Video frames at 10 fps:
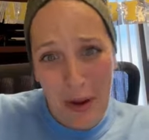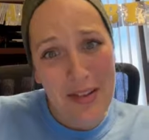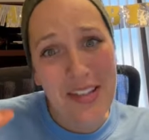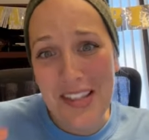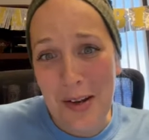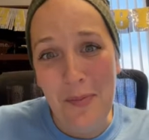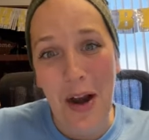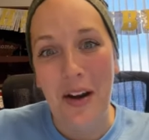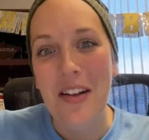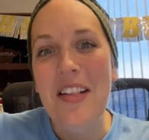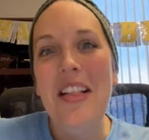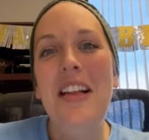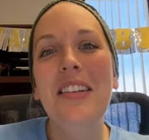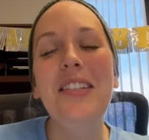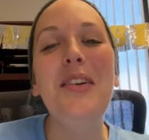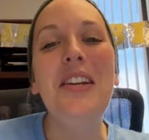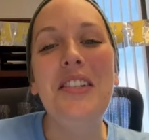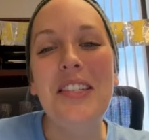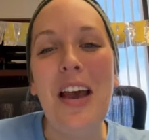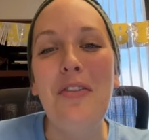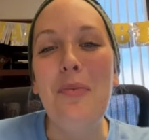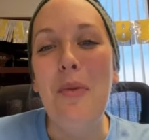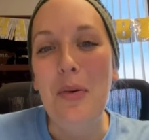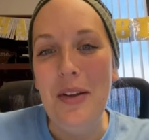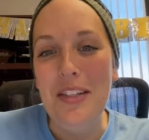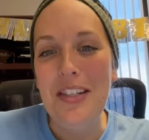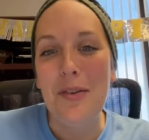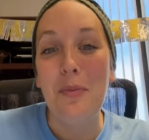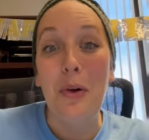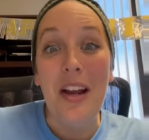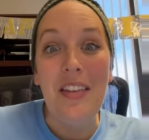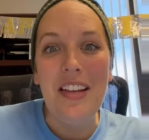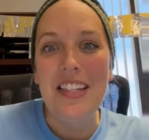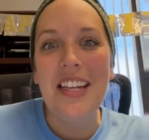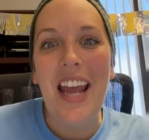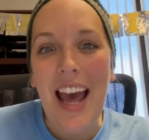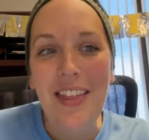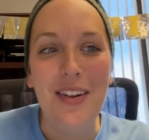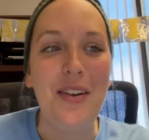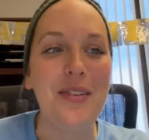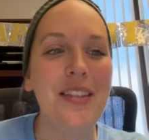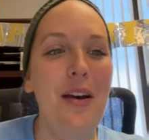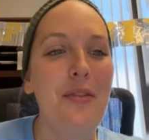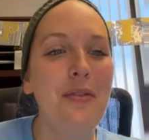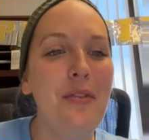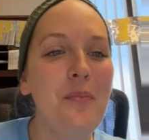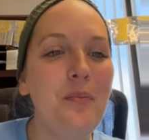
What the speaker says: button somewhere so you can just have a moment to breathe and to gather yourself.